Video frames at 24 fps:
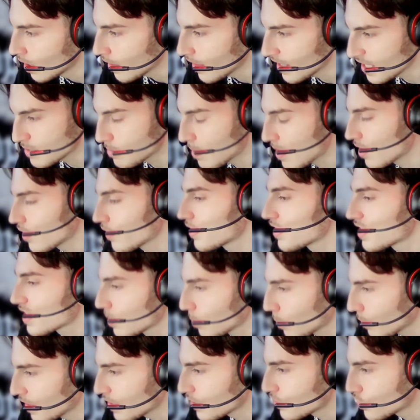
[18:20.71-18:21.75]
That's better than
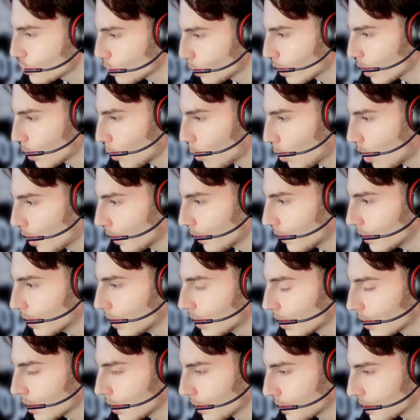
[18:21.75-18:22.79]
someone that's doing one.
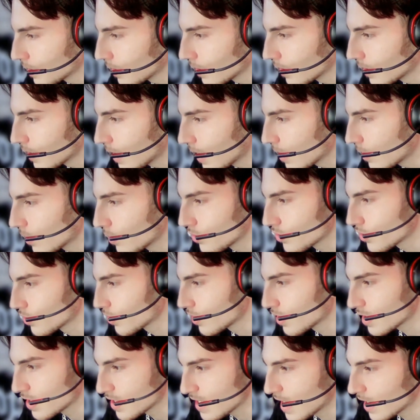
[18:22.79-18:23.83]
At the end of the day, those
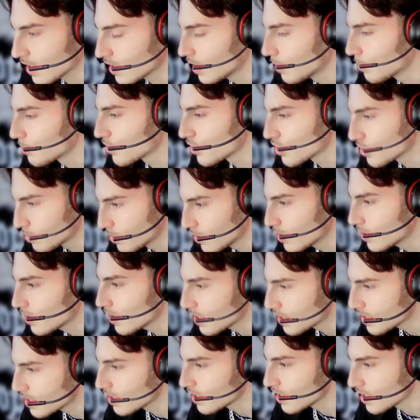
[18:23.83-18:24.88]
aren't exact numbers, but
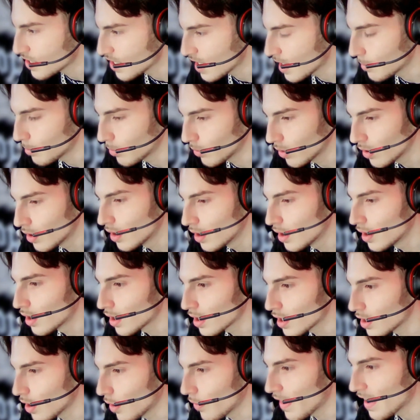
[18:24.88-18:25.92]
it's an example.
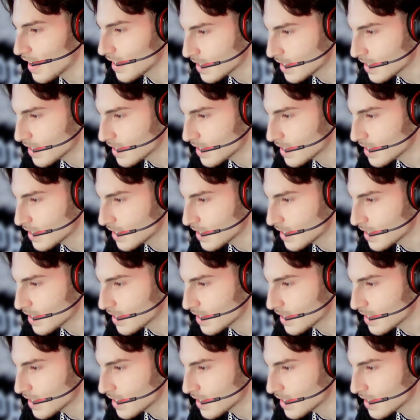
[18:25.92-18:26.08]
That